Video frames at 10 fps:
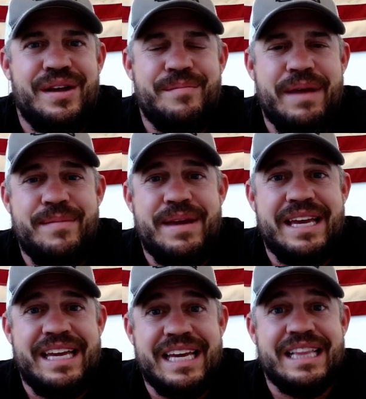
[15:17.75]

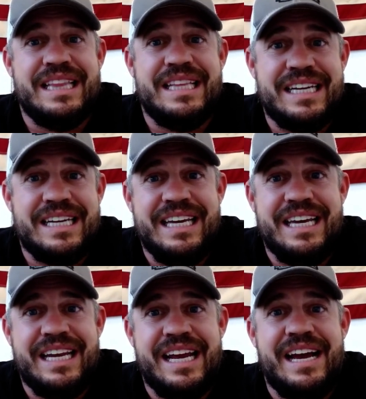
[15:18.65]
maybe get
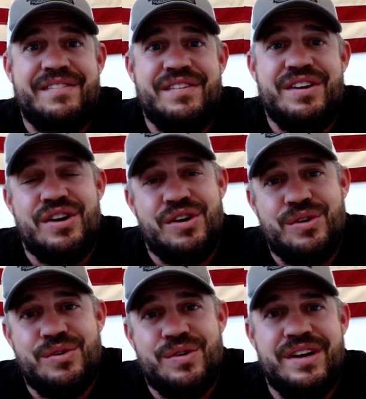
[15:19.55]
lucky and have
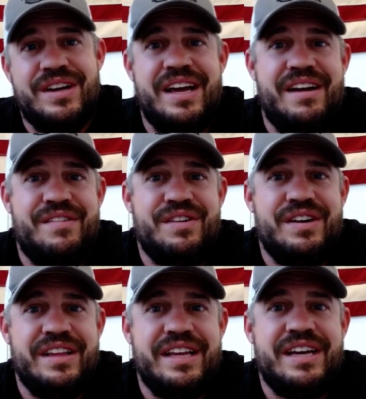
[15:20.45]
no
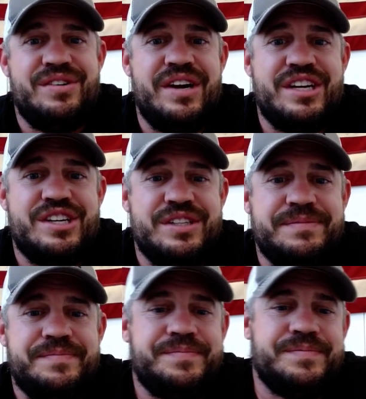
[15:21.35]
effort in that direction,
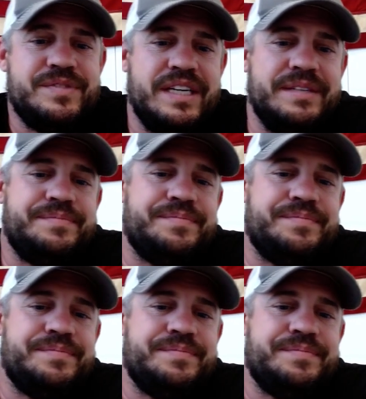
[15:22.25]
right?